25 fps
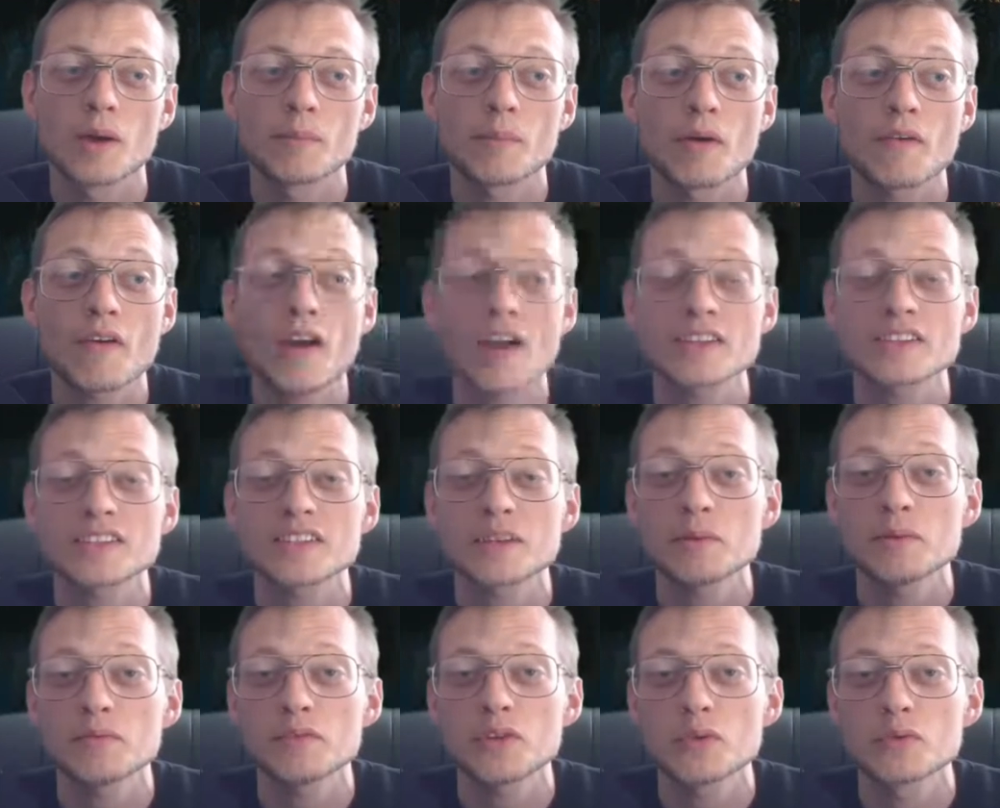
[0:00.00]
I've had
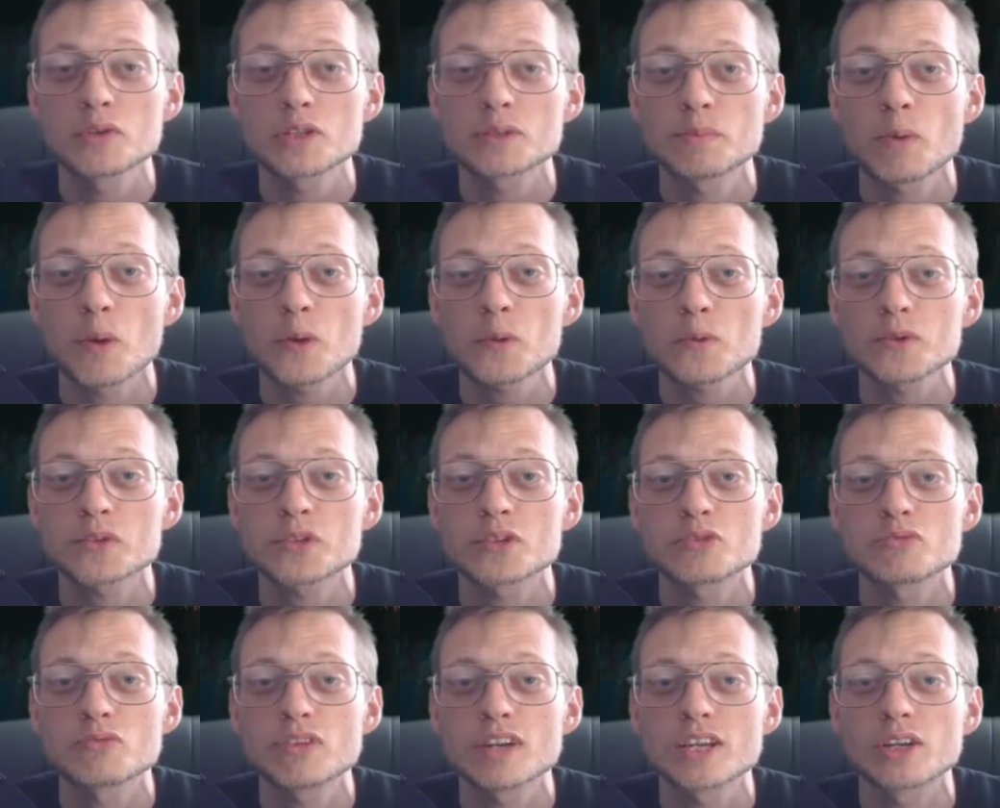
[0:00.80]
some of you respond,
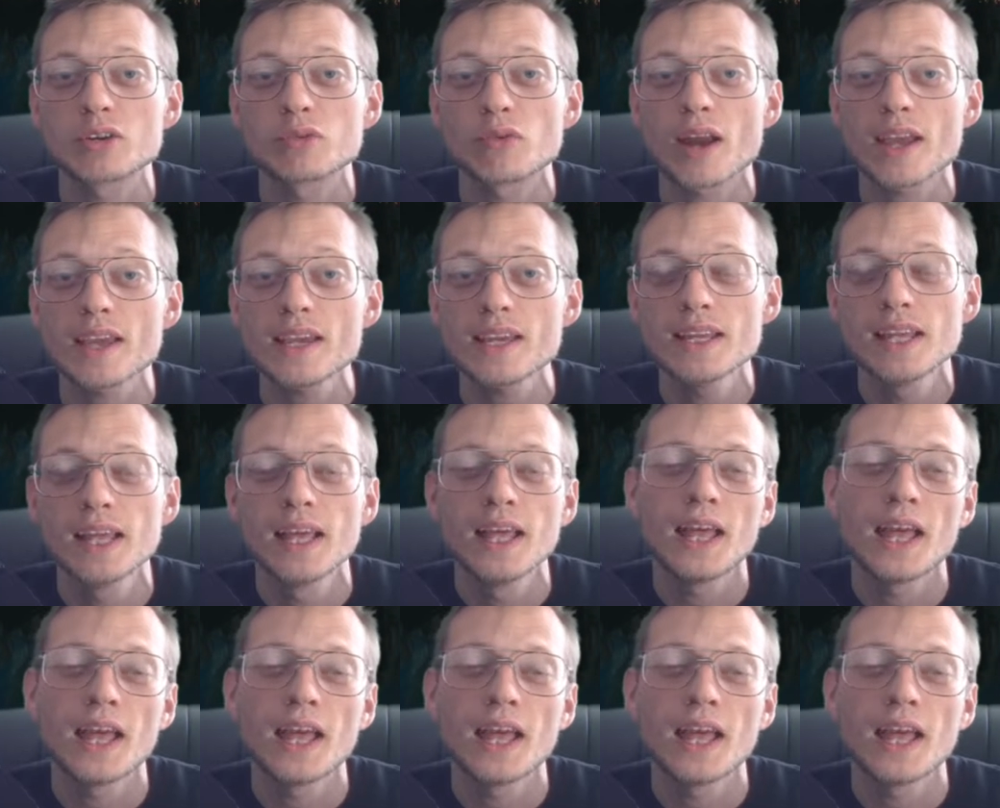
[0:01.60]
which is really great,